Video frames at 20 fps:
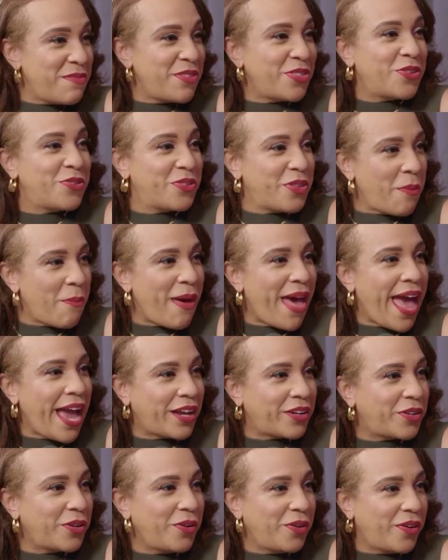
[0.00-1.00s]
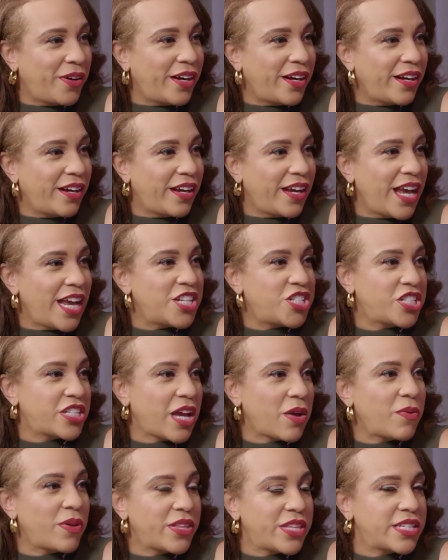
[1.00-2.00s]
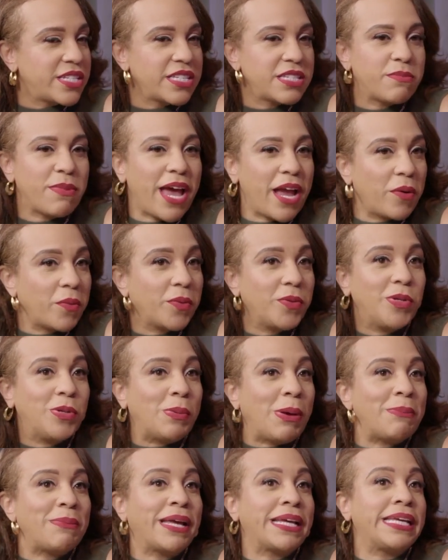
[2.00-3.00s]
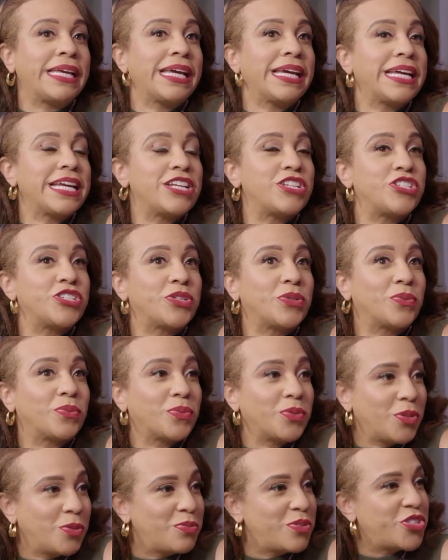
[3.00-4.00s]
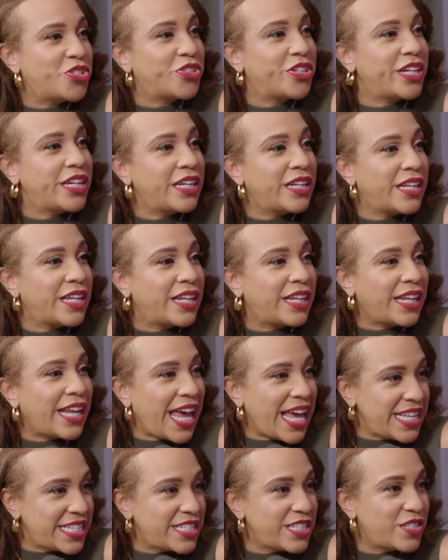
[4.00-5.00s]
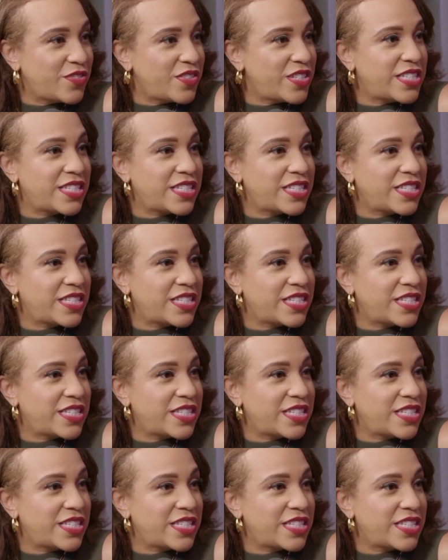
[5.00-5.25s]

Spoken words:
him in through the back door. And she's like, well, this is my room. I'm like, yeah, it's your room, but you're in a licensed